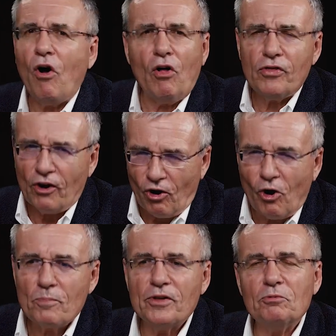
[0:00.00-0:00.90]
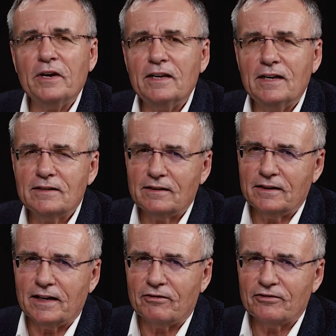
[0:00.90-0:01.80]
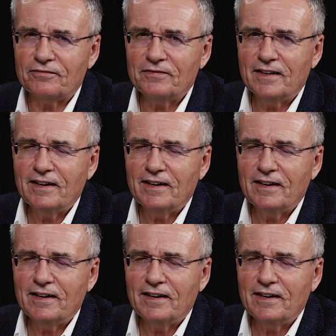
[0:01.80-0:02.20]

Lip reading: all the hope that we need to live?